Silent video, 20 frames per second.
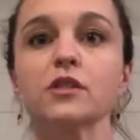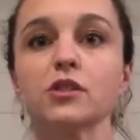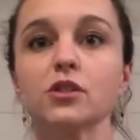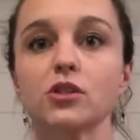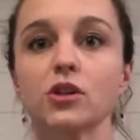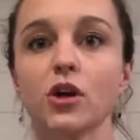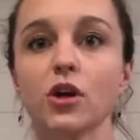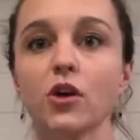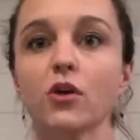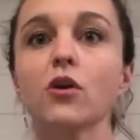
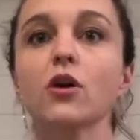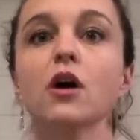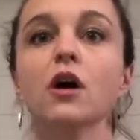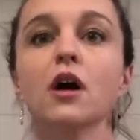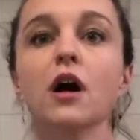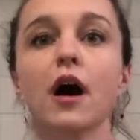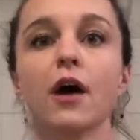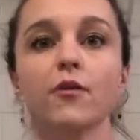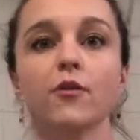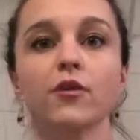So
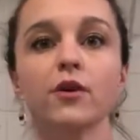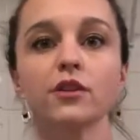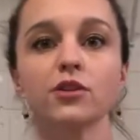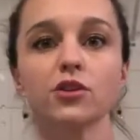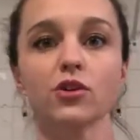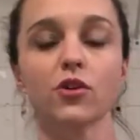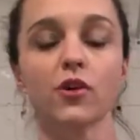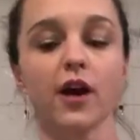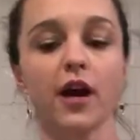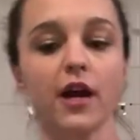I'm going to
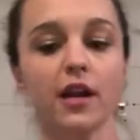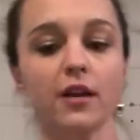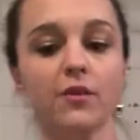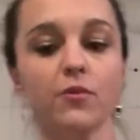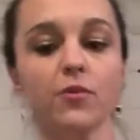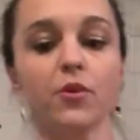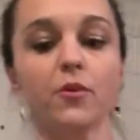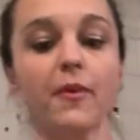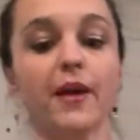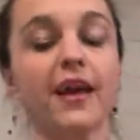go ahead
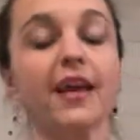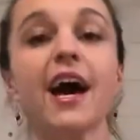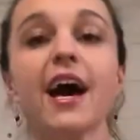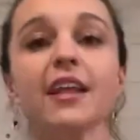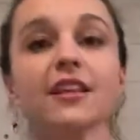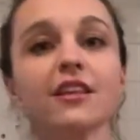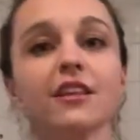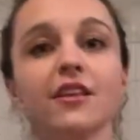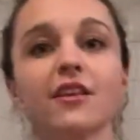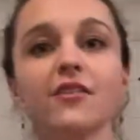and put my
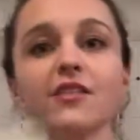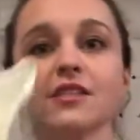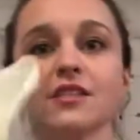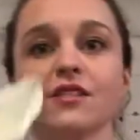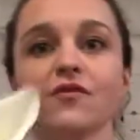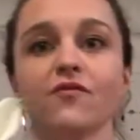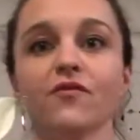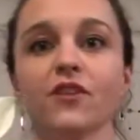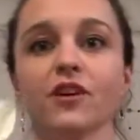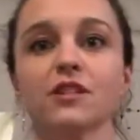calla lilies
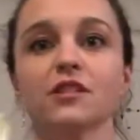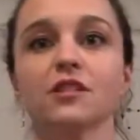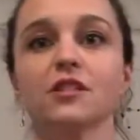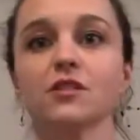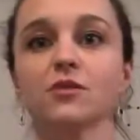in first.